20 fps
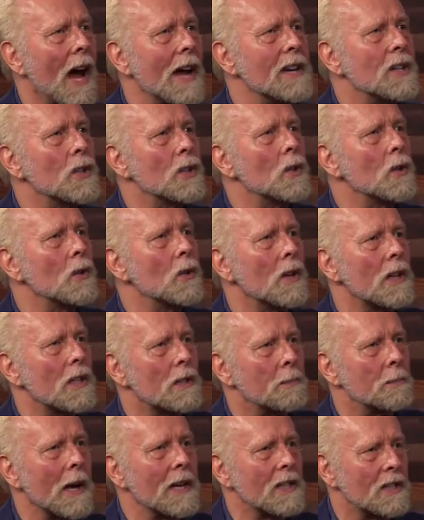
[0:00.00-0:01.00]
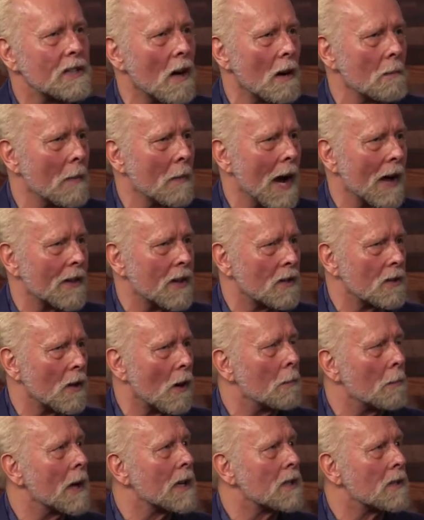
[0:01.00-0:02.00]
I do is based on math. It's
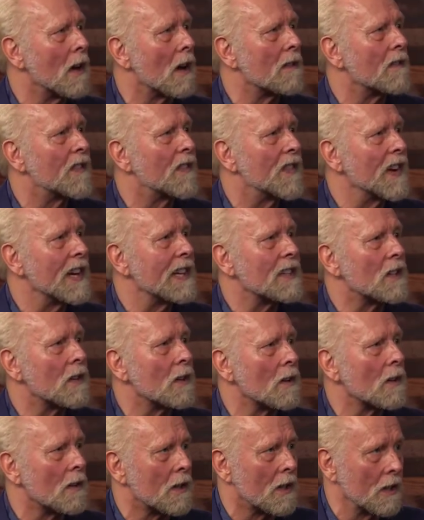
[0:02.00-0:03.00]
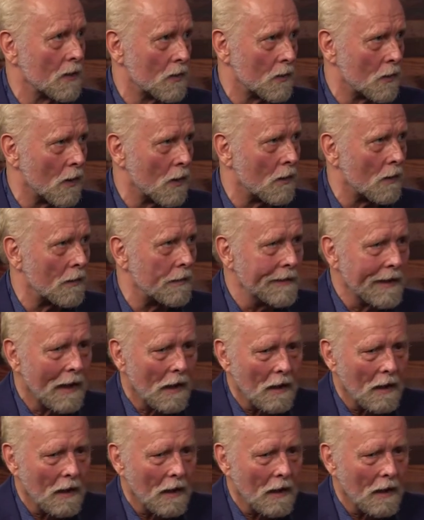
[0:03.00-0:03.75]
all based on finger control,